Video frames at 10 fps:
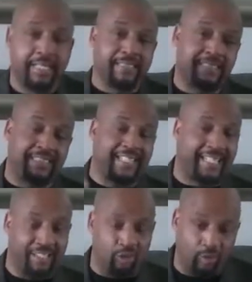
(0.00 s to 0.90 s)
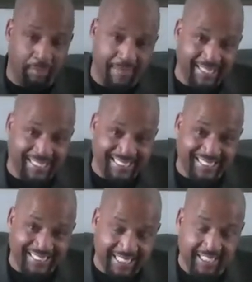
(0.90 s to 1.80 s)
seeking who he may
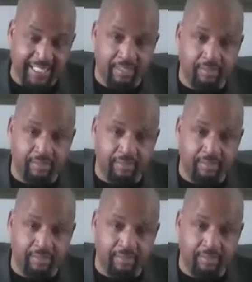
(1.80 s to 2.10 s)
deceive.